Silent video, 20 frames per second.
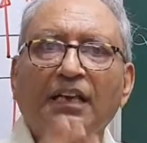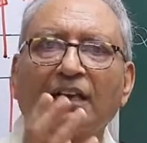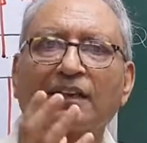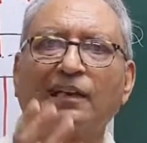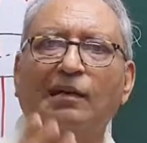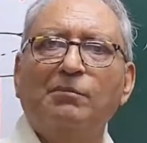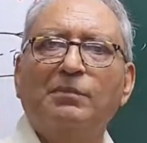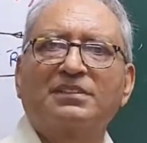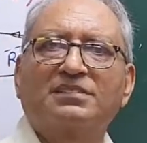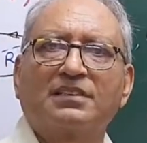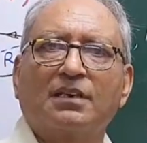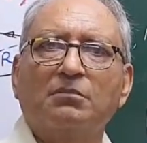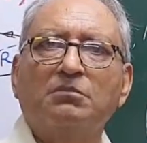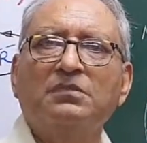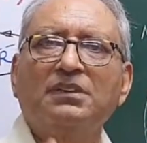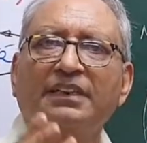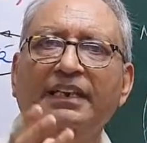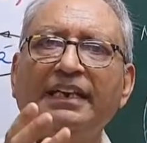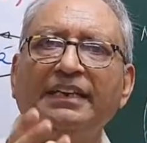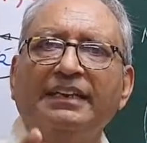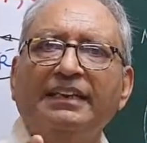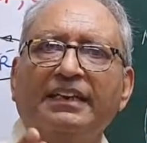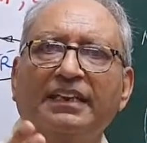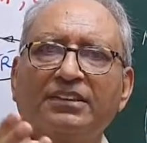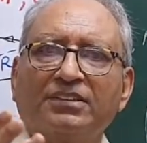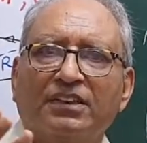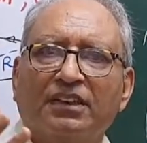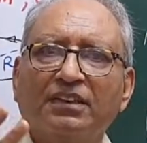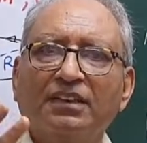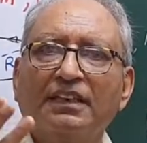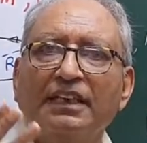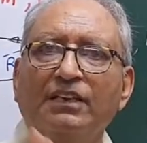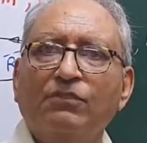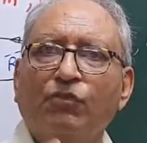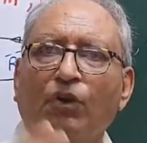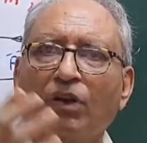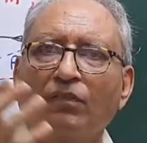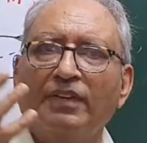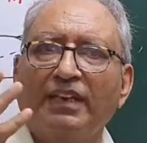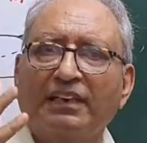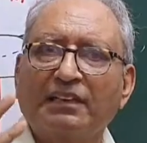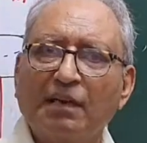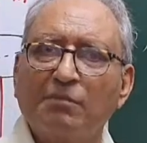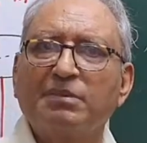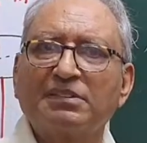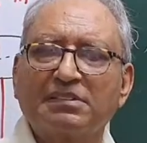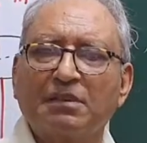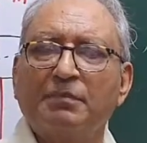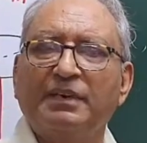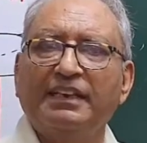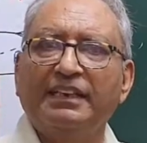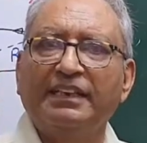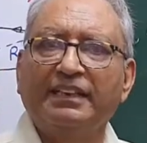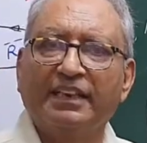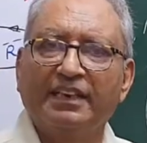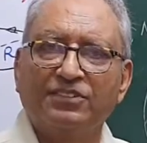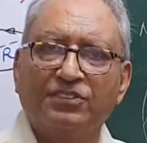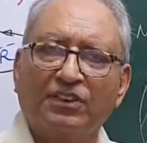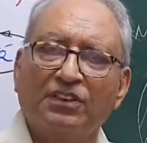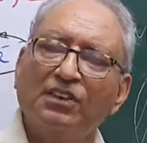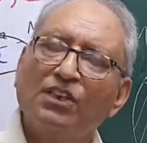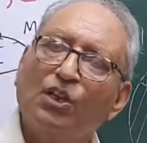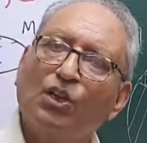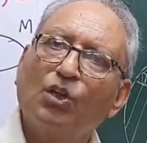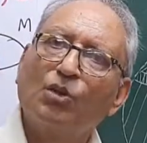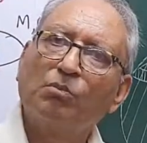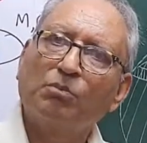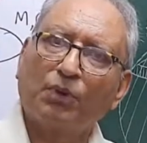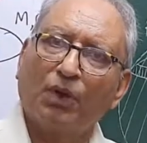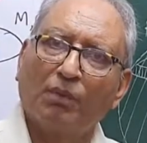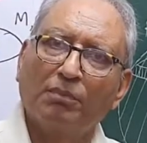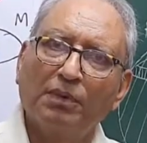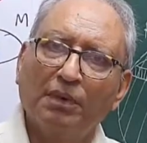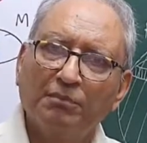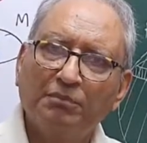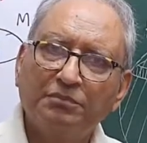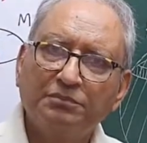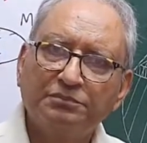cumbersome integration involving cumbersome integration problem.